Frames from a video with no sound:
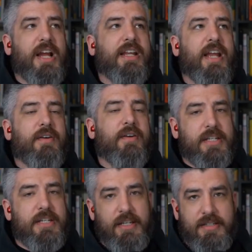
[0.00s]
I
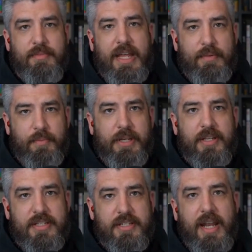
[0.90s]
guarantee some of that will be
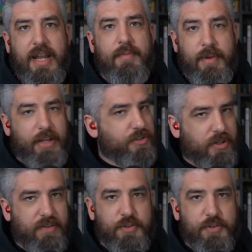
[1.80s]
inside MMA and
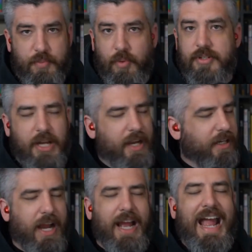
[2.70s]
certainly for sports. I
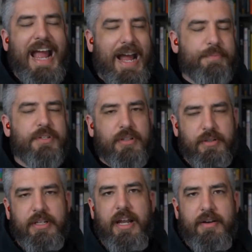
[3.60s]
I
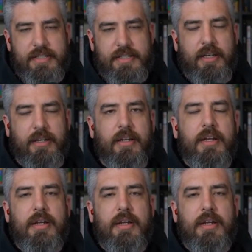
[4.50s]
absolutely guarantee it.